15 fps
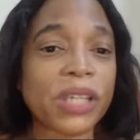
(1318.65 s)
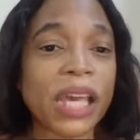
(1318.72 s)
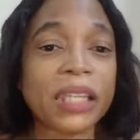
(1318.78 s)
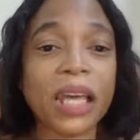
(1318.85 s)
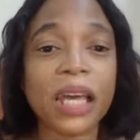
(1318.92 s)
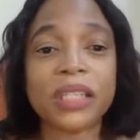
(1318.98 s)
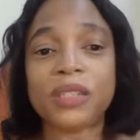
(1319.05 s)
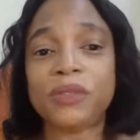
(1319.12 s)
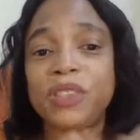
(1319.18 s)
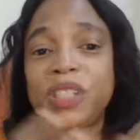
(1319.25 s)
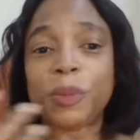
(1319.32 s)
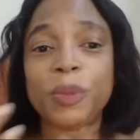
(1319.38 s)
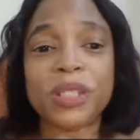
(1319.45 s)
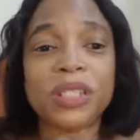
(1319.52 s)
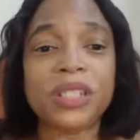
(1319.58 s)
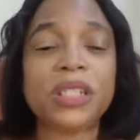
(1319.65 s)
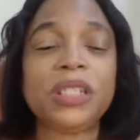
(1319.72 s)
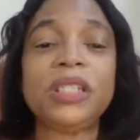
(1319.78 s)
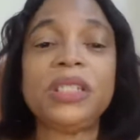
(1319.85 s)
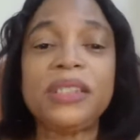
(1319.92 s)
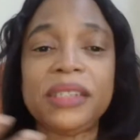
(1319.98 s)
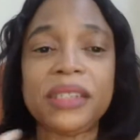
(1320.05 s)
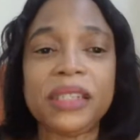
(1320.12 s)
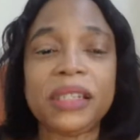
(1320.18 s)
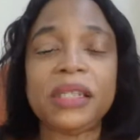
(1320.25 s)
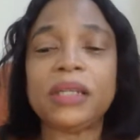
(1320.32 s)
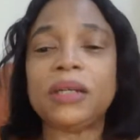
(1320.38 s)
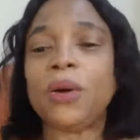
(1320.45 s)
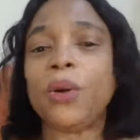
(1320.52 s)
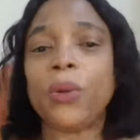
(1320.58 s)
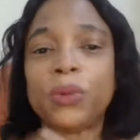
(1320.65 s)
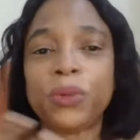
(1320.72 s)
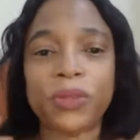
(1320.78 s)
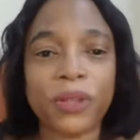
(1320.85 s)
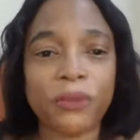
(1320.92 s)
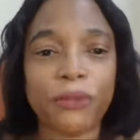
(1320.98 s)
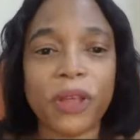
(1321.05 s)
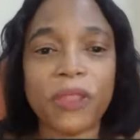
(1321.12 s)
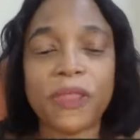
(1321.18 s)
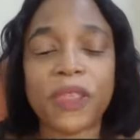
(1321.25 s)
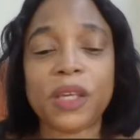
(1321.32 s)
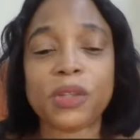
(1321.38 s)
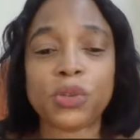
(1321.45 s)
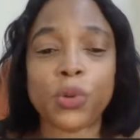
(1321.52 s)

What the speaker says: either it's vitamin D, zinc, or different things.